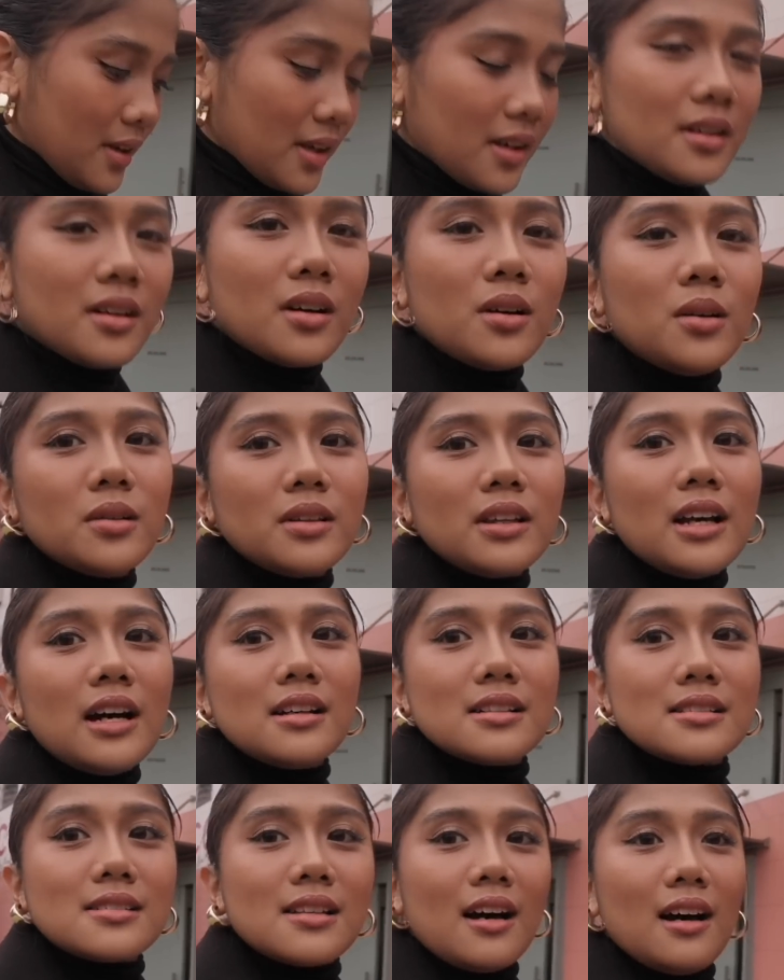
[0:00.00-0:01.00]
gonna go
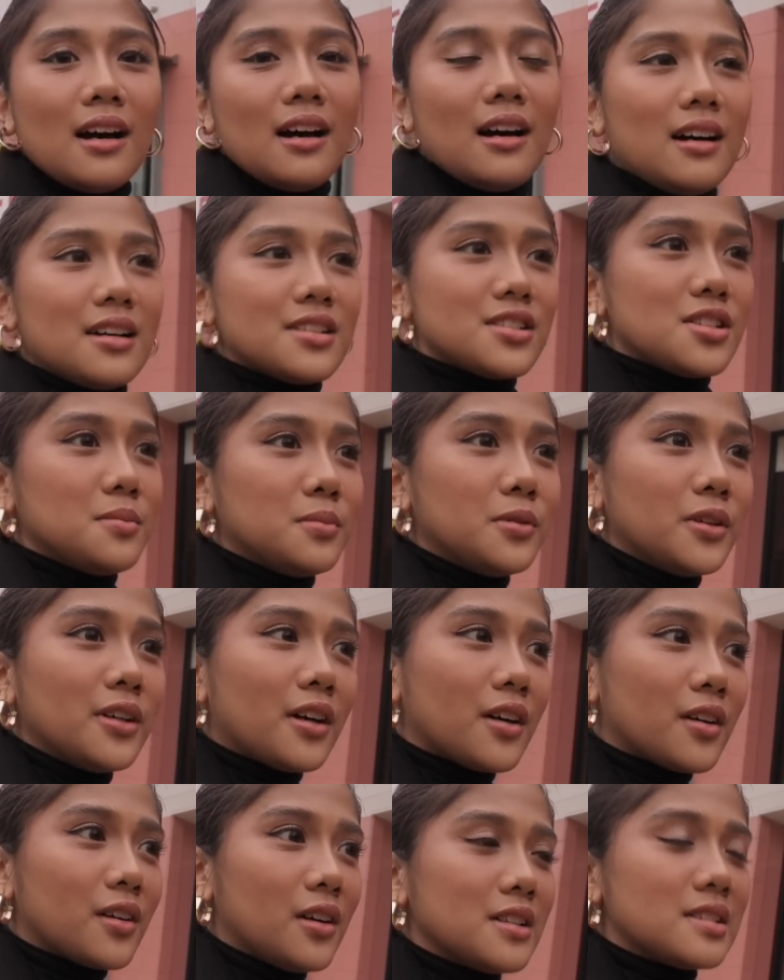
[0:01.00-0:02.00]
na sa
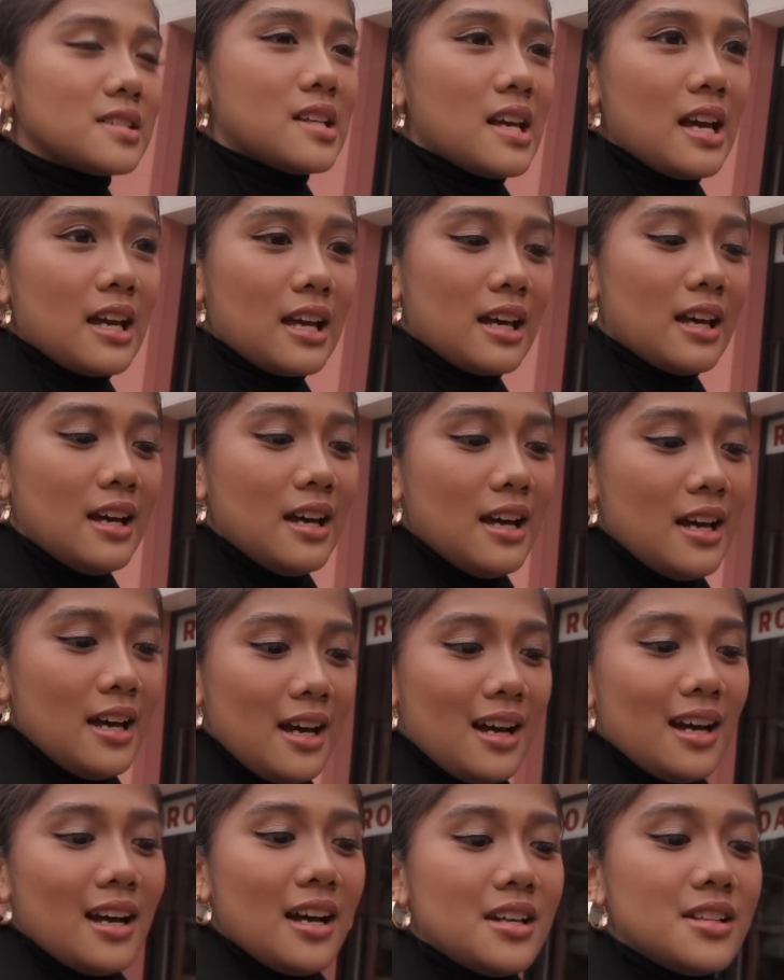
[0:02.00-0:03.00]
Shibuya crossing
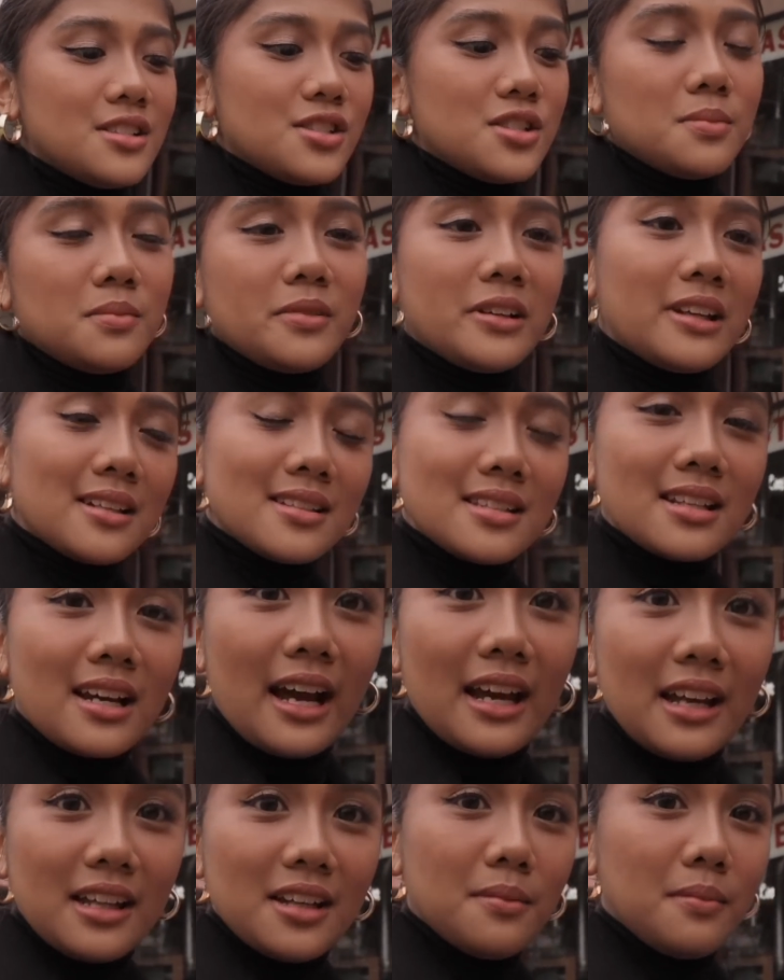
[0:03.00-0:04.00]
and Shibuya
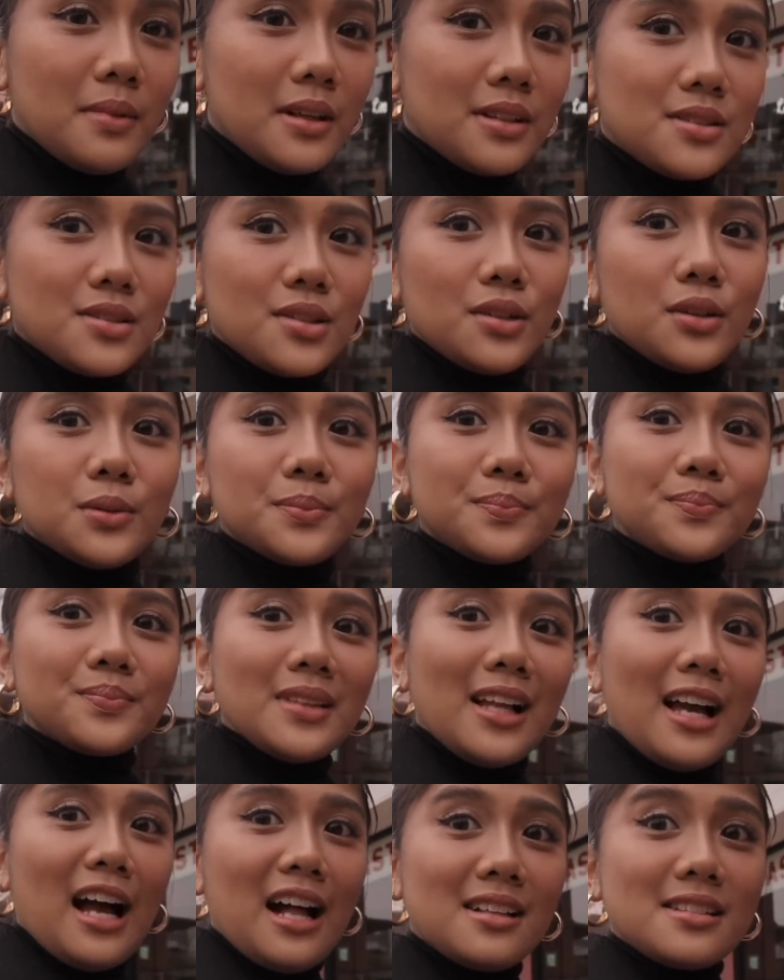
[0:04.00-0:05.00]
Sky in a bit, so
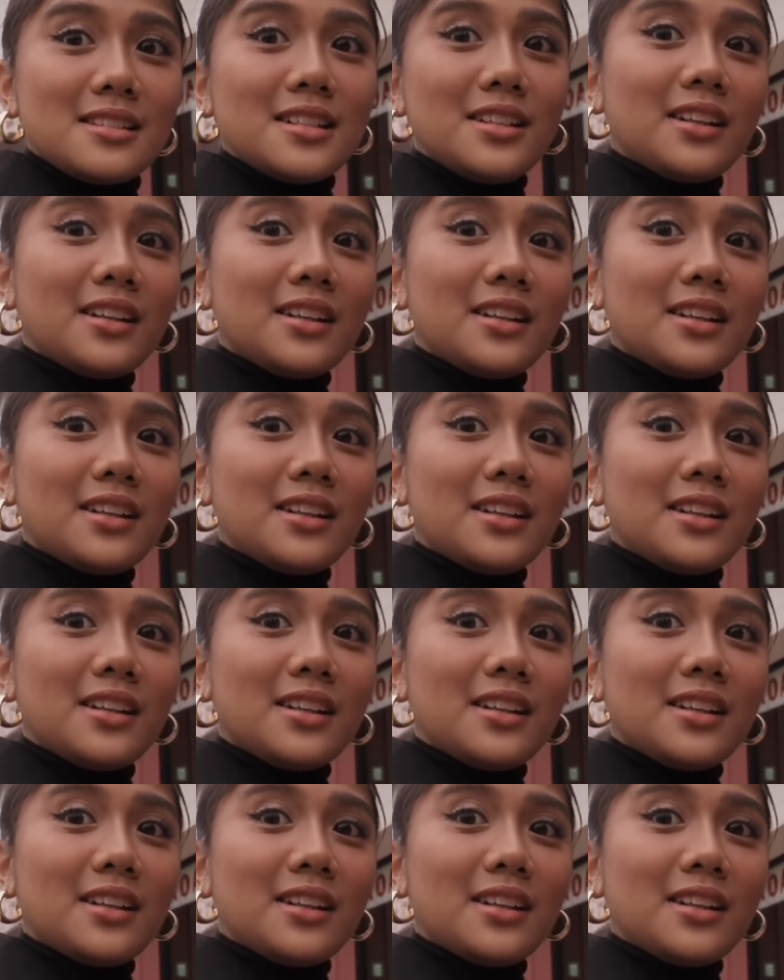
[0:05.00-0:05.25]
I'll see you